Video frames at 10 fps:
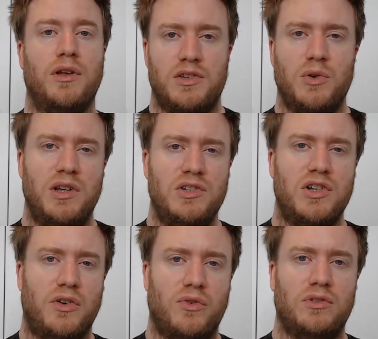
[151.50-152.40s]
So in
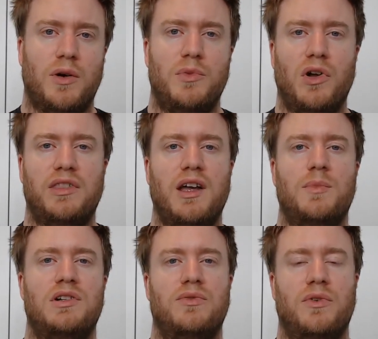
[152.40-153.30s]
general, I'm not that
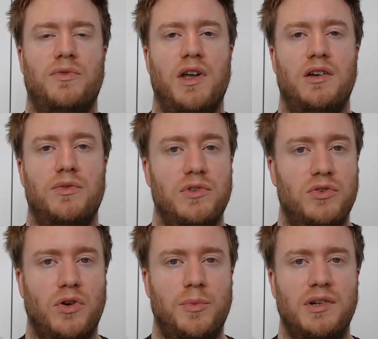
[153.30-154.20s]
much of a fan of
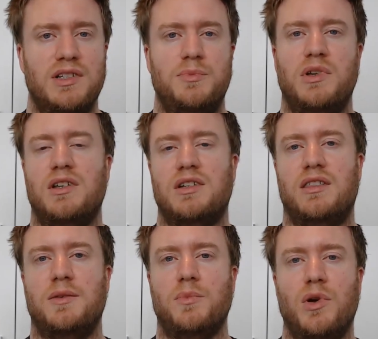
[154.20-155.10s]
nootropics because I
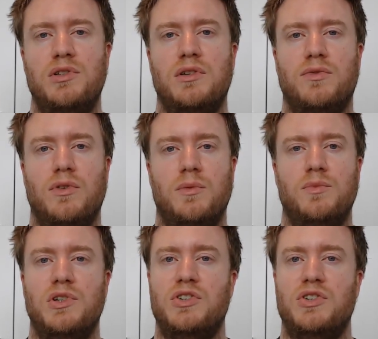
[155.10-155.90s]
think most of them,